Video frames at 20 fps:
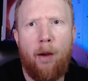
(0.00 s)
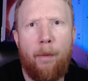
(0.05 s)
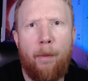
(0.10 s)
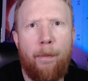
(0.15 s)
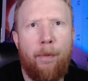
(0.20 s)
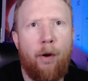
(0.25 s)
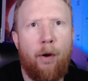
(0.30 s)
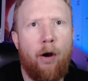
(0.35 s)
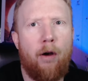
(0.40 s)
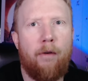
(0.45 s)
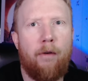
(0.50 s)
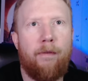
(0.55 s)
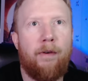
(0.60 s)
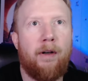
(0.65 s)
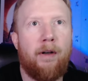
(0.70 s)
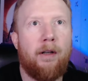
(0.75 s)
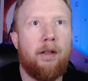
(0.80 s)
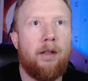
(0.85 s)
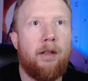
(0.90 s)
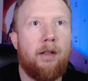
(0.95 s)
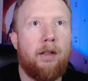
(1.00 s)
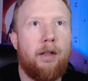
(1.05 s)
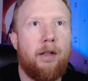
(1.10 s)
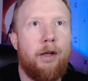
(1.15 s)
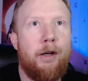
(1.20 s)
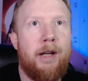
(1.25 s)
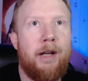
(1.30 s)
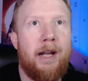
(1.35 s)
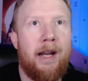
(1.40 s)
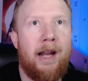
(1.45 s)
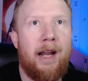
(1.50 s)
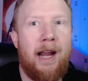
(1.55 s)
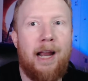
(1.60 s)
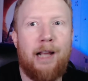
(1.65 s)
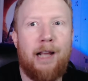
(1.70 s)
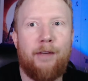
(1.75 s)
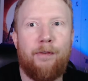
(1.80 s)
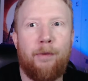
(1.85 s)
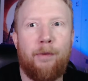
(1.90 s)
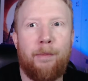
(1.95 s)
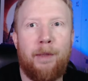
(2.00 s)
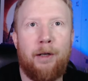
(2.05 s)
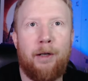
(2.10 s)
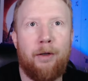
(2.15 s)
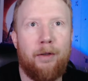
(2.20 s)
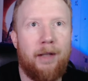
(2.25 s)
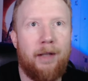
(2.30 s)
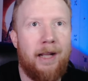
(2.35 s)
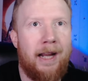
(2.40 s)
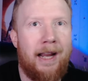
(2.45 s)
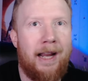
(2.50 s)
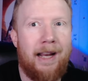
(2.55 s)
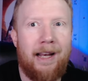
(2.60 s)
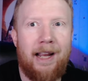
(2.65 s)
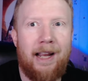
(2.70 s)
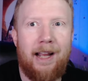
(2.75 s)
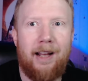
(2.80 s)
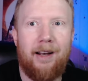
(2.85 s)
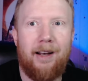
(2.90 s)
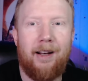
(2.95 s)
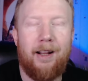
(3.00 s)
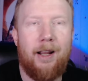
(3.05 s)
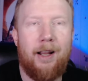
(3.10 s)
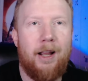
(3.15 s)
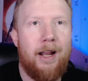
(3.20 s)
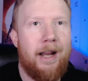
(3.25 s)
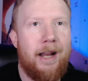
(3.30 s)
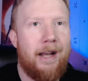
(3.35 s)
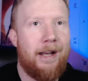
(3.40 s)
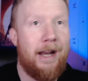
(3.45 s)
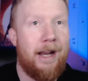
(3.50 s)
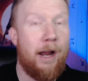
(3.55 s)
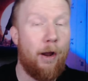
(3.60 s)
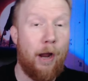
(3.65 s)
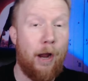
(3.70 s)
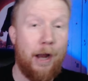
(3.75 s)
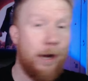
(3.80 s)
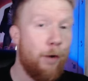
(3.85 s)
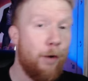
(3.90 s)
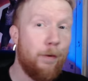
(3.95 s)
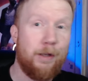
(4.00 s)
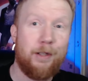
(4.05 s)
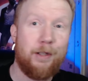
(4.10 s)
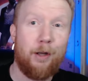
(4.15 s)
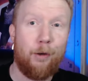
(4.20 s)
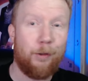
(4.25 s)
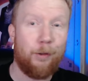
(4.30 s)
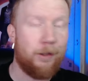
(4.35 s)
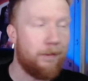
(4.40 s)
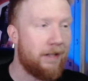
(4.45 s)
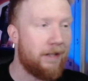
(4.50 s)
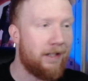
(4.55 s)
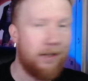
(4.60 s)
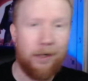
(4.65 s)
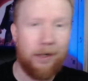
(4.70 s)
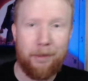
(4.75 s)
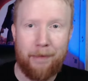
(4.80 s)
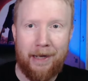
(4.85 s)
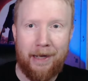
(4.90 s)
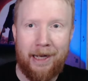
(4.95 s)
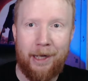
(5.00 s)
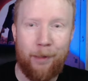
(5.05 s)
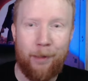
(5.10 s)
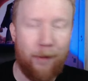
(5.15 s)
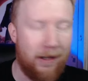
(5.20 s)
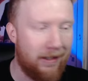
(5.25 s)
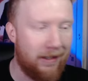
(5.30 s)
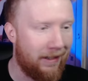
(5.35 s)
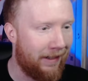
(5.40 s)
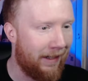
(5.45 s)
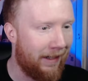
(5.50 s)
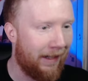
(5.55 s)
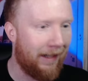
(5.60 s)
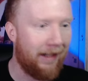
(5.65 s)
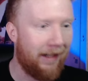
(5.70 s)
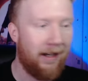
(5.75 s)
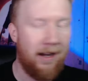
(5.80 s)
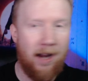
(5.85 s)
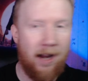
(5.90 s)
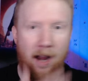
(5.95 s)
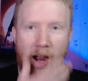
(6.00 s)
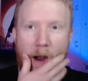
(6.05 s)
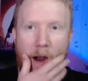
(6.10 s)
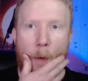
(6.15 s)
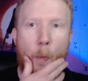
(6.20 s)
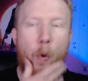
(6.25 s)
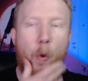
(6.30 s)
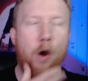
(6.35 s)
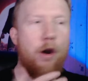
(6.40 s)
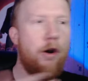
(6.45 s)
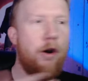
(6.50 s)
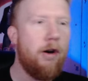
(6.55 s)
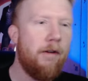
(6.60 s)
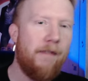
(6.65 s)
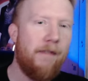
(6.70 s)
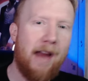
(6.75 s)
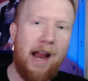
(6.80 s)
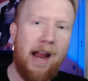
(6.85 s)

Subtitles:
perfect. You can't ask for better than that. Now I know what song's gonna be stuck in my head the rest of the day. I wonder if